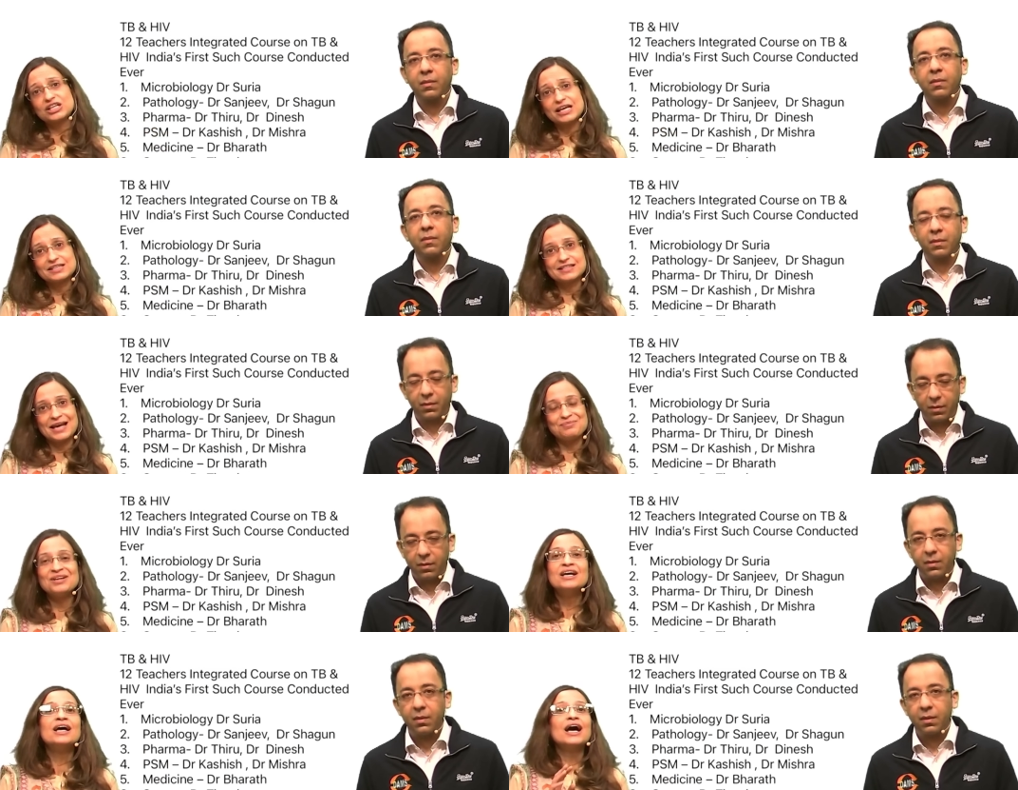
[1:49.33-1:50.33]
Speaker 1: exam,
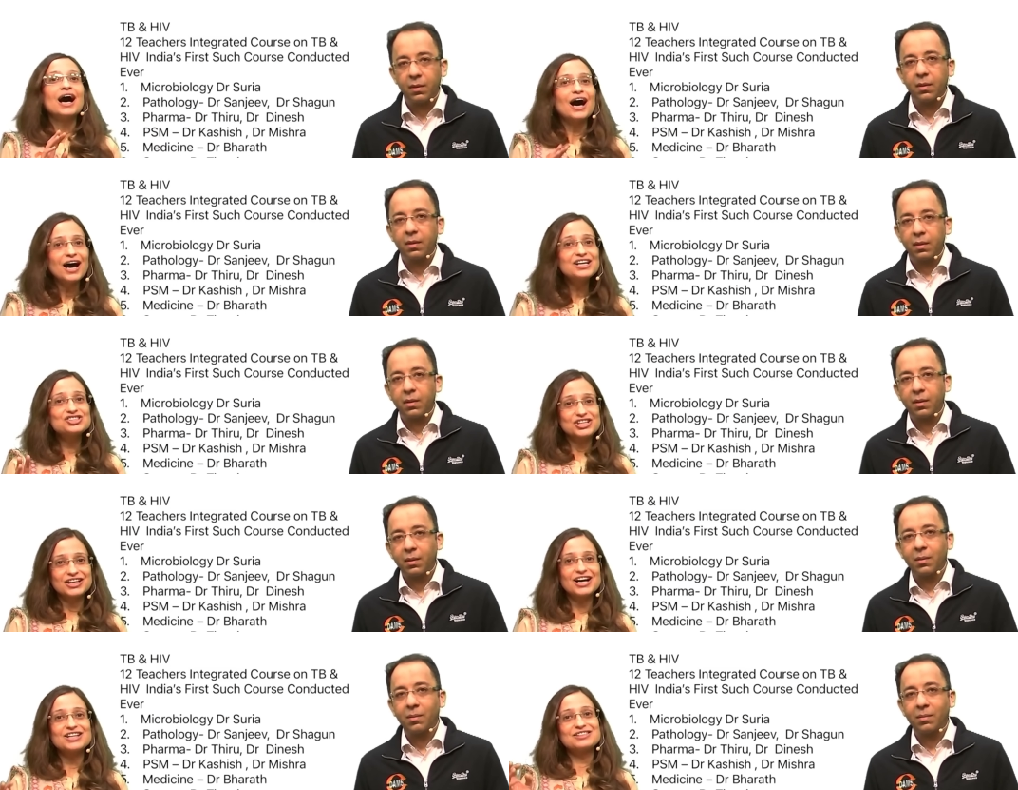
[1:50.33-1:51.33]
har
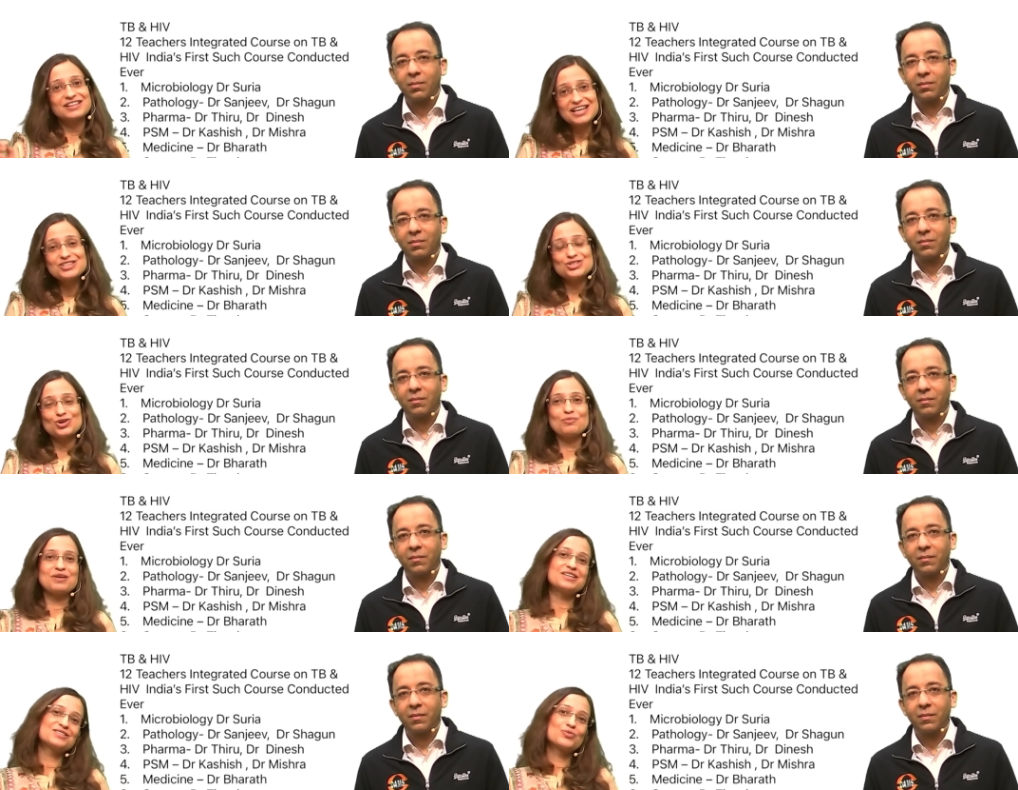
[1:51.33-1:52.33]
jagah these
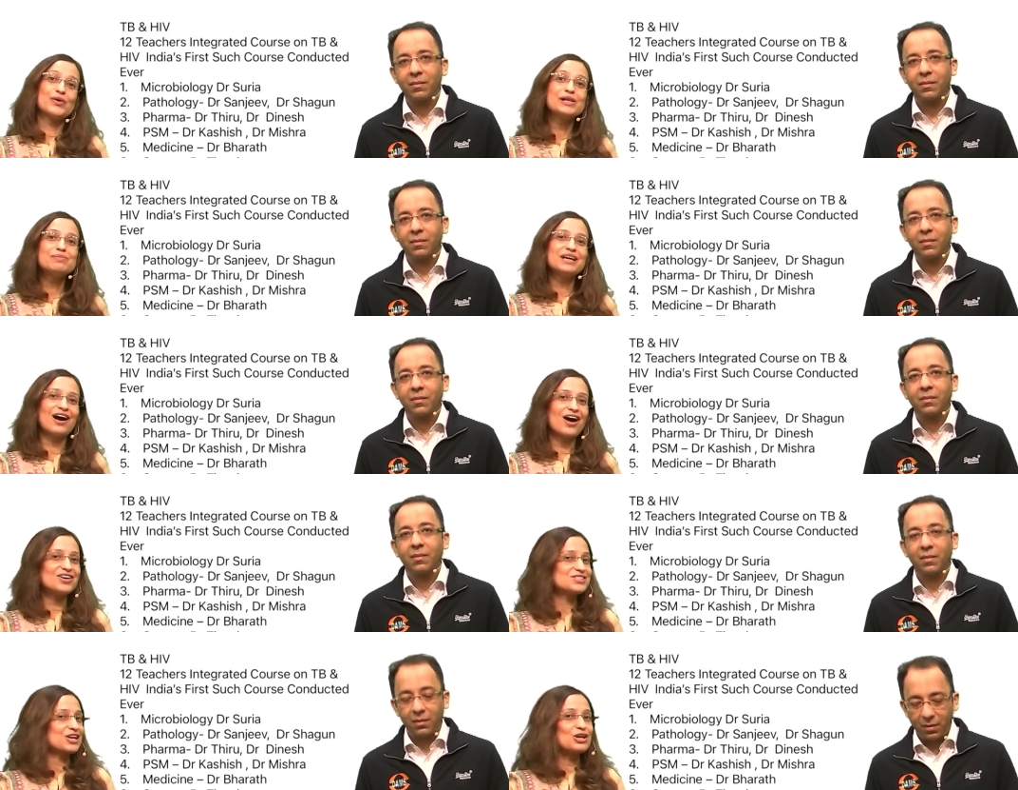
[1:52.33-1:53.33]
topics will be
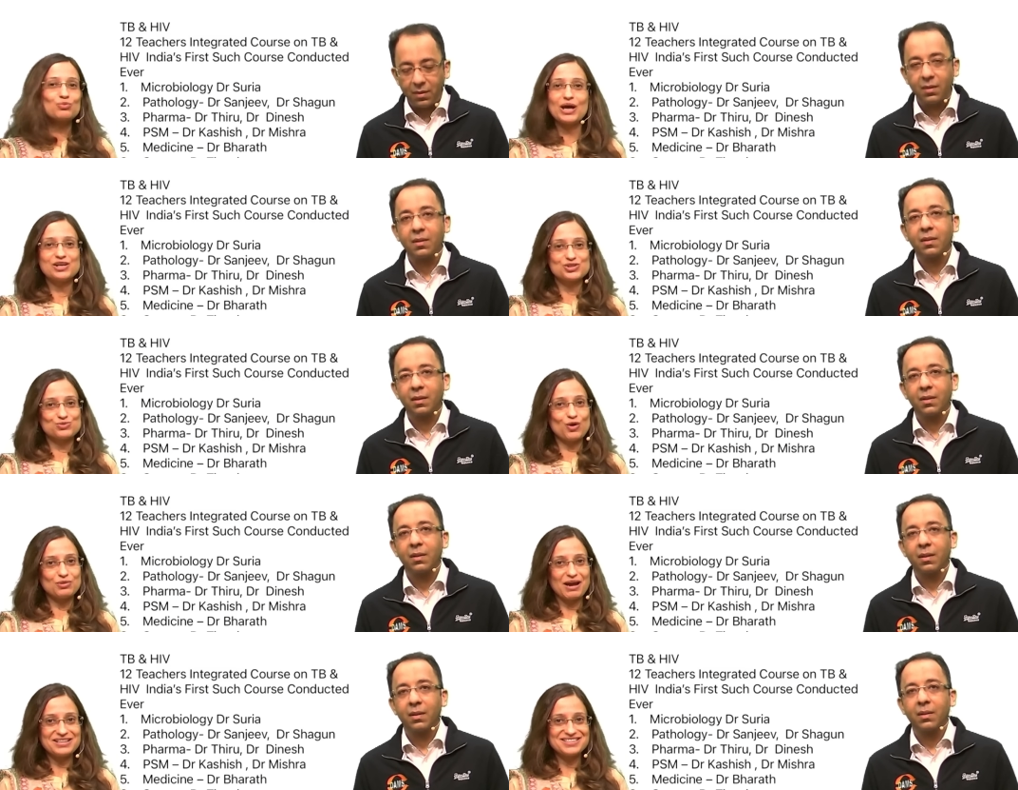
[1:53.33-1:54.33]
asked in various
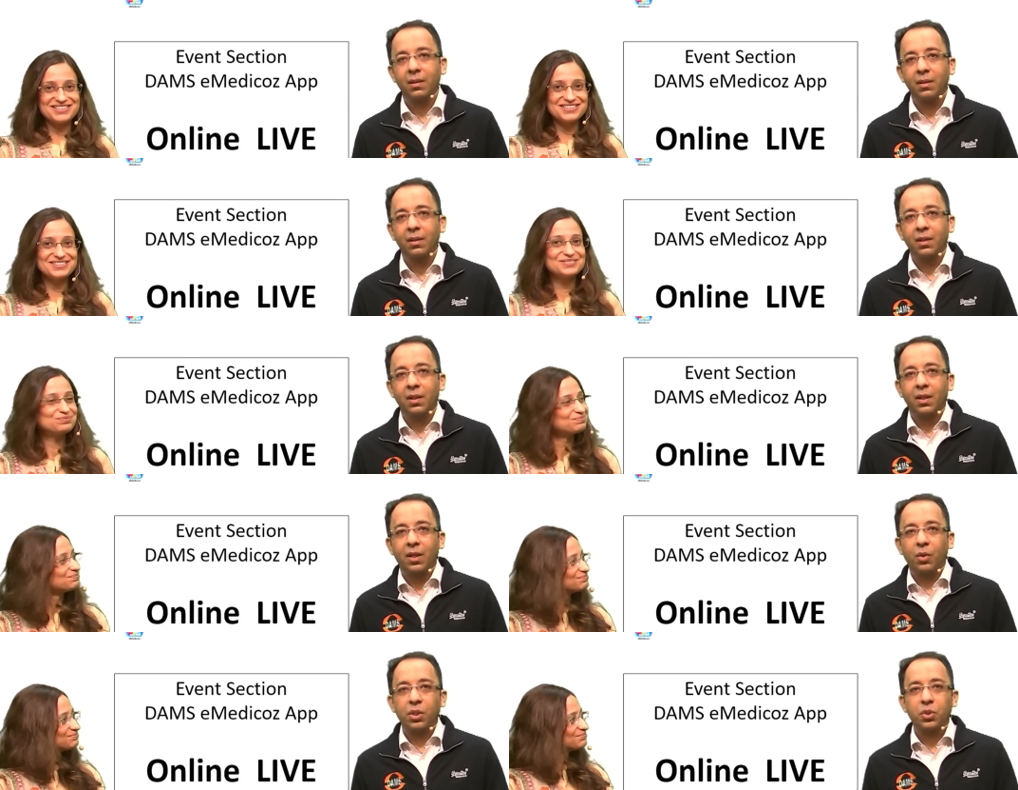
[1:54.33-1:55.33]
formats.
Speaker 2: Now
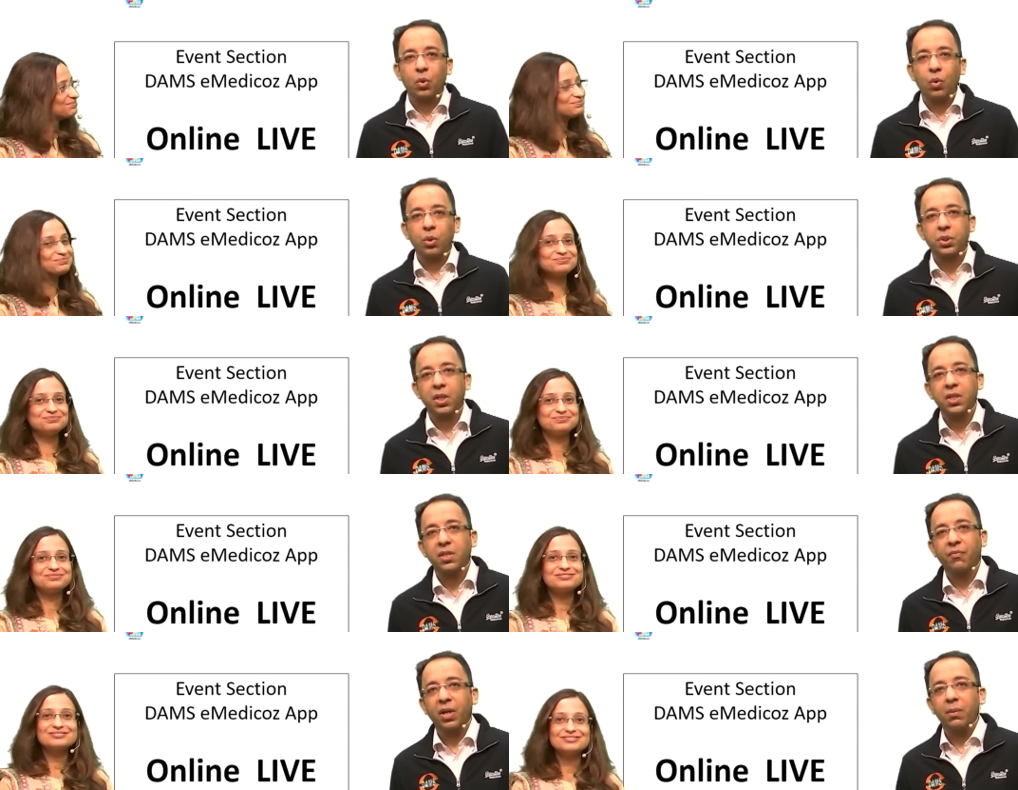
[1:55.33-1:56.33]
this course is
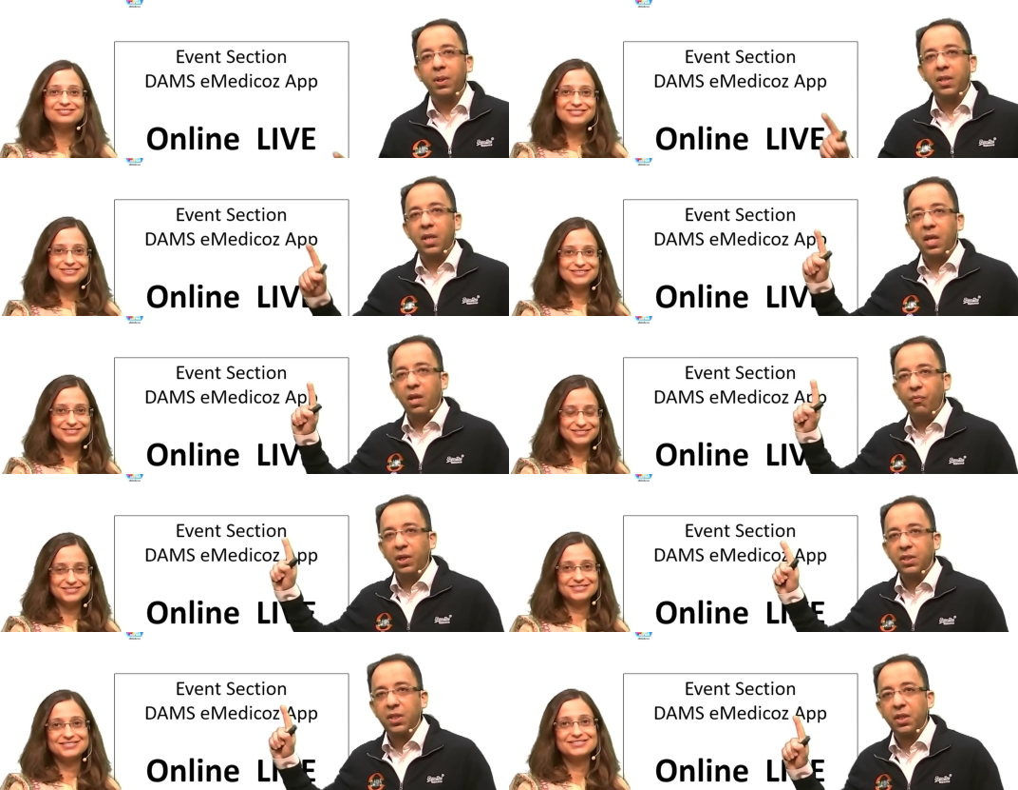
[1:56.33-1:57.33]
available in the
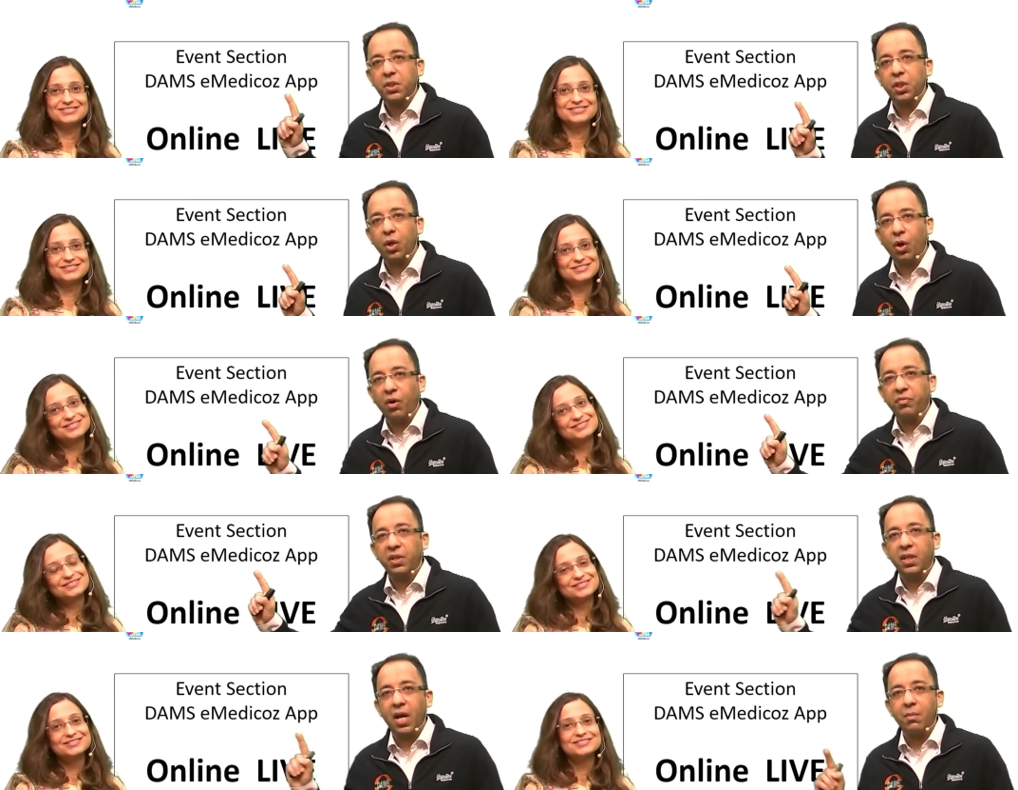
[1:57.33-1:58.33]
event section of the
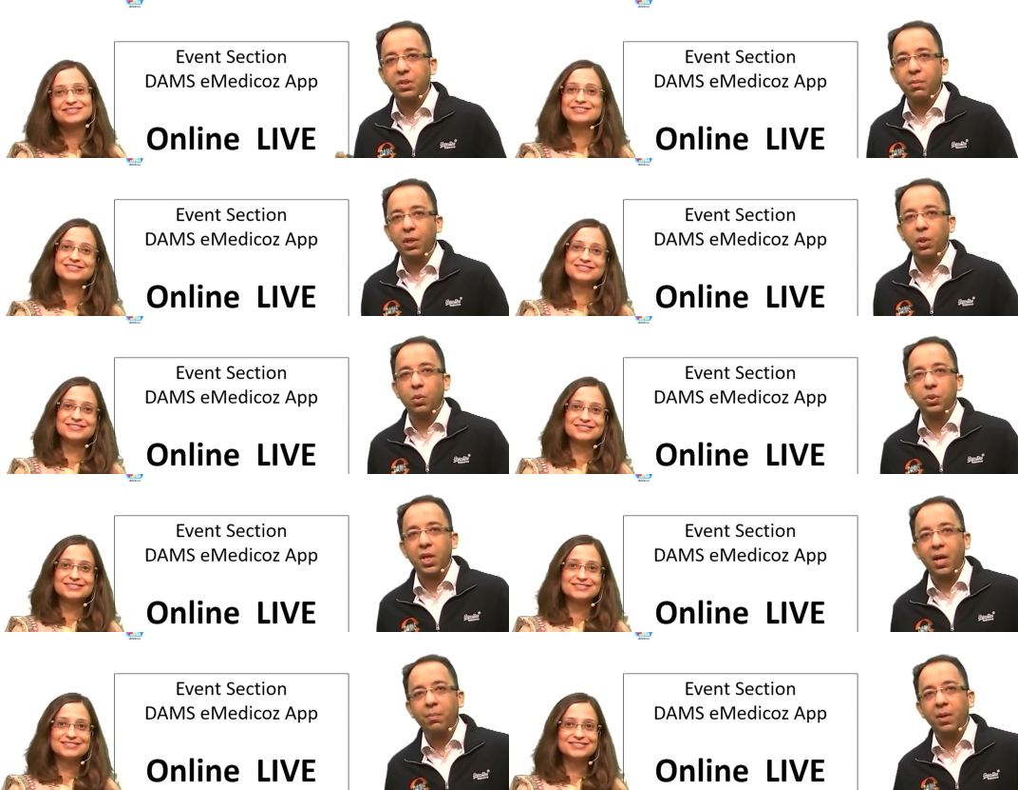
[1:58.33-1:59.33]
DAMS eMedicoz
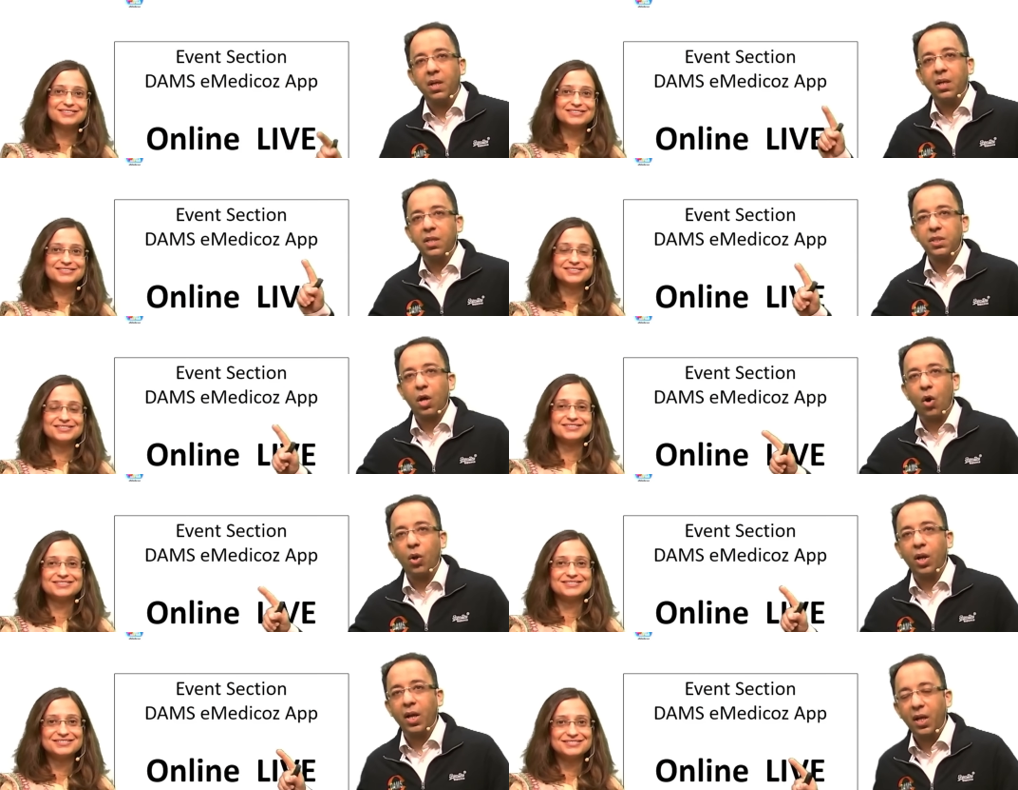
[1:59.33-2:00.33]
app. It is an
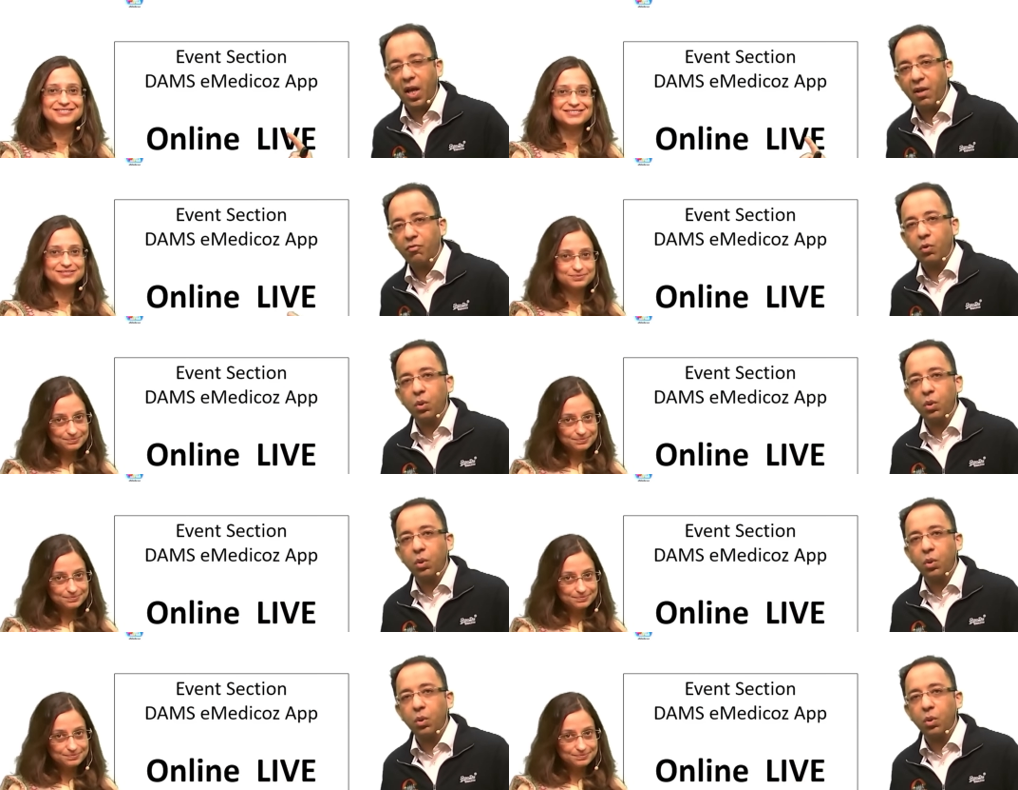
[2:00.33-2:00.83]
online live course.